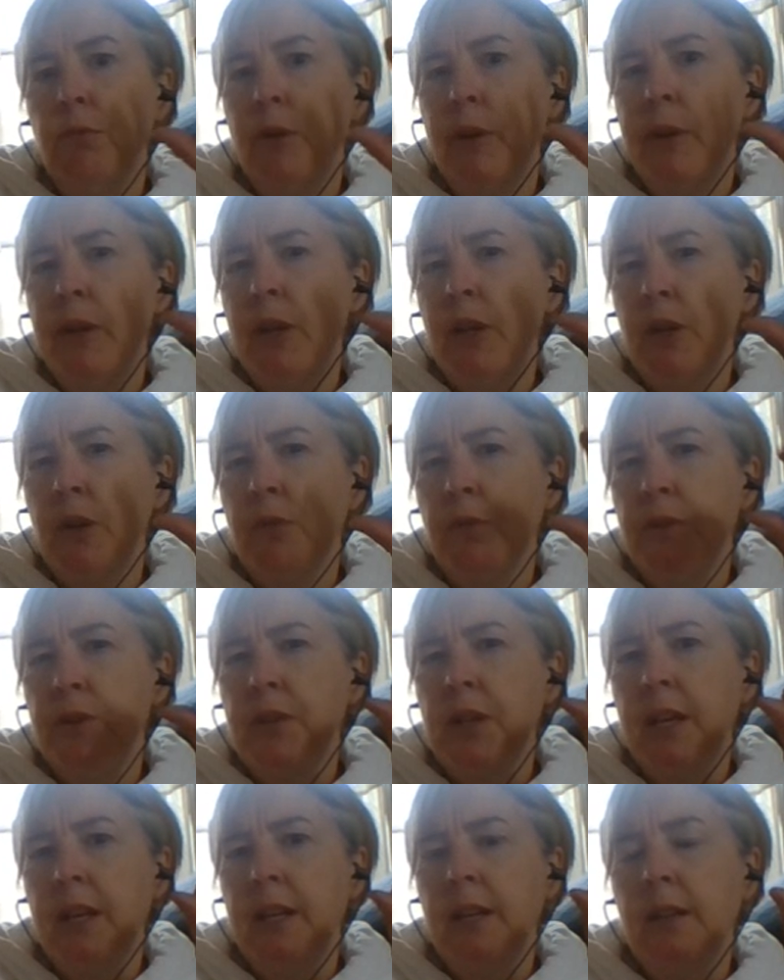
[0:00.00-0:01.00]
a good
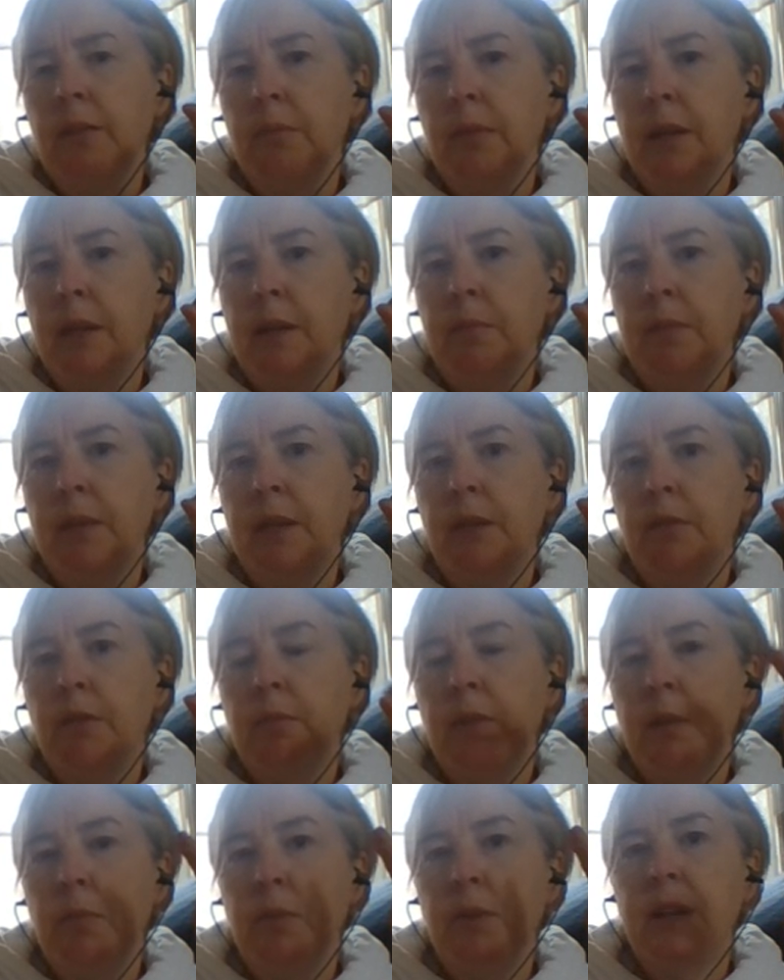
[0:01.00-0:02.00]
title might be.
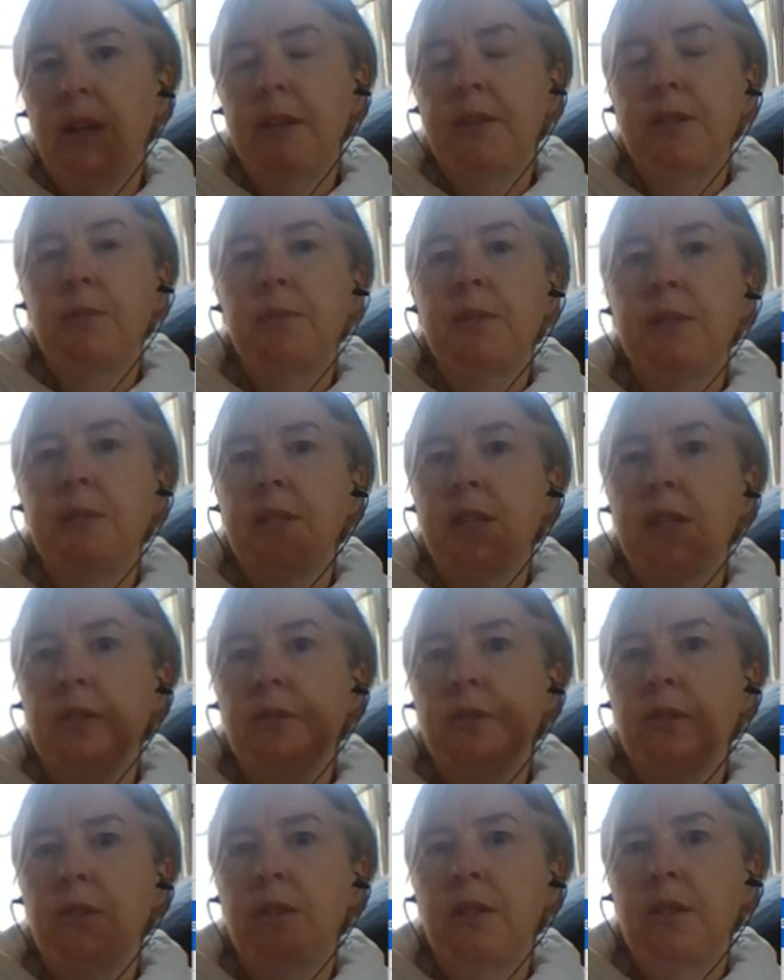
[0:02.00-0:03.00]
Remember, it has to be
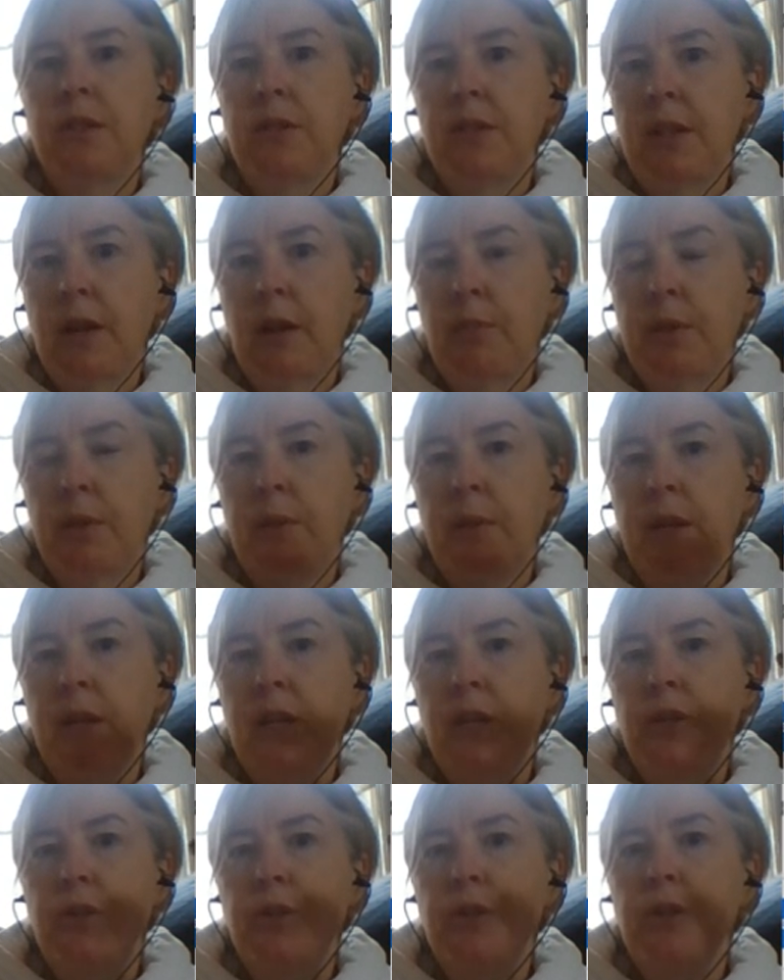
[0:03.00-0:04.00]
centered, top of the
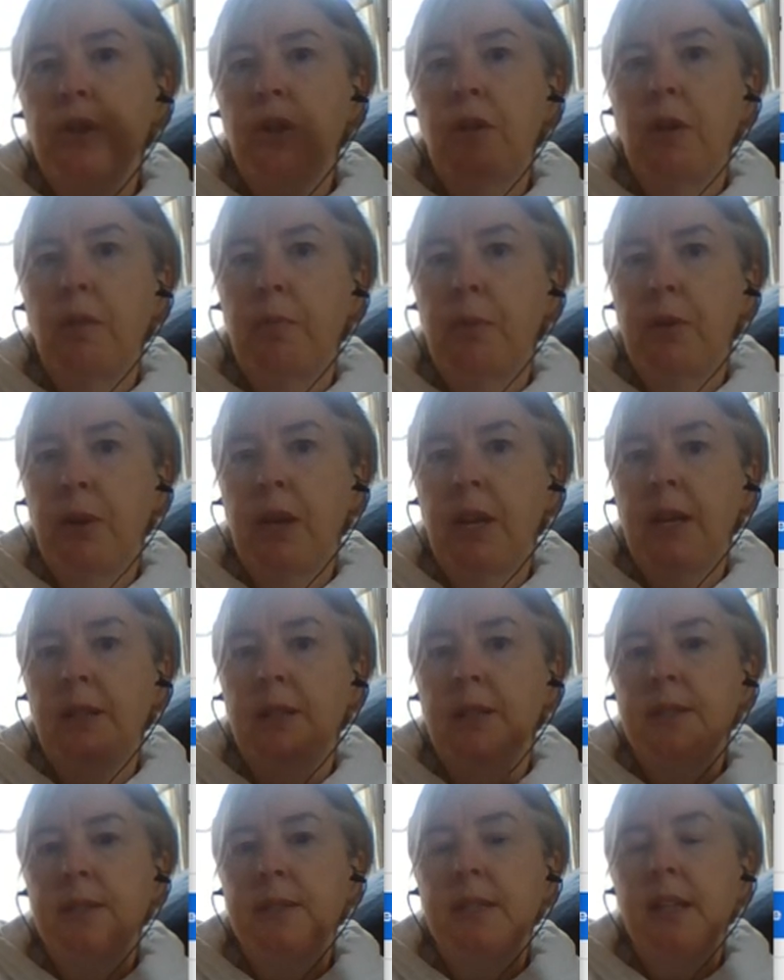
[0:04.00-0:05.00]
page,
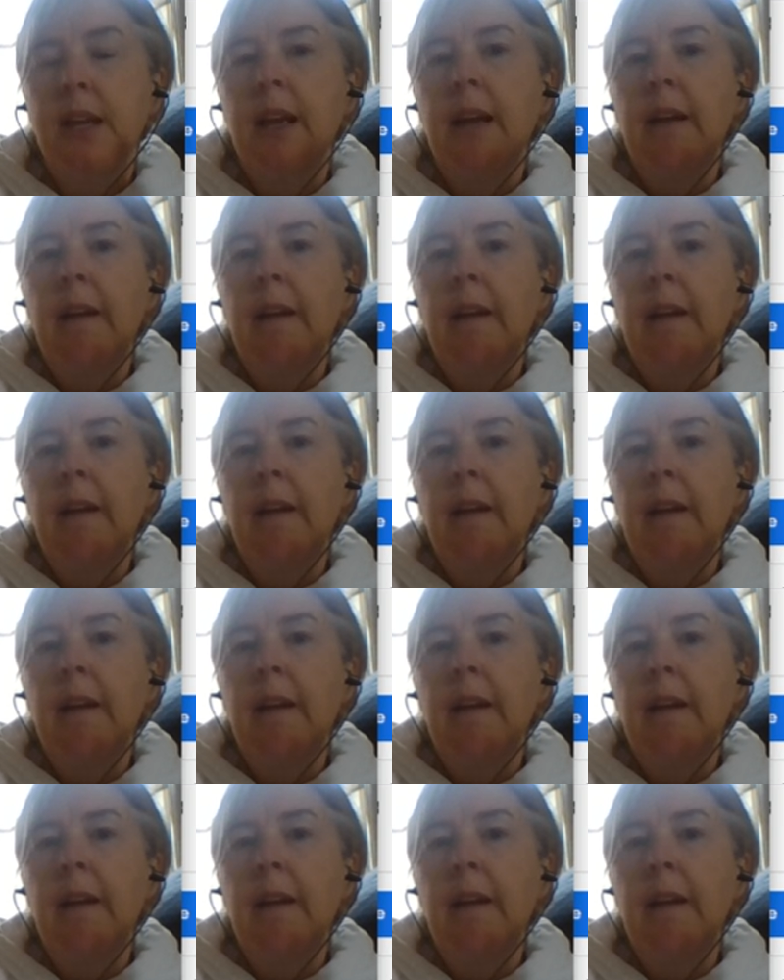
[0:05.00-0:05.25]
uppercase,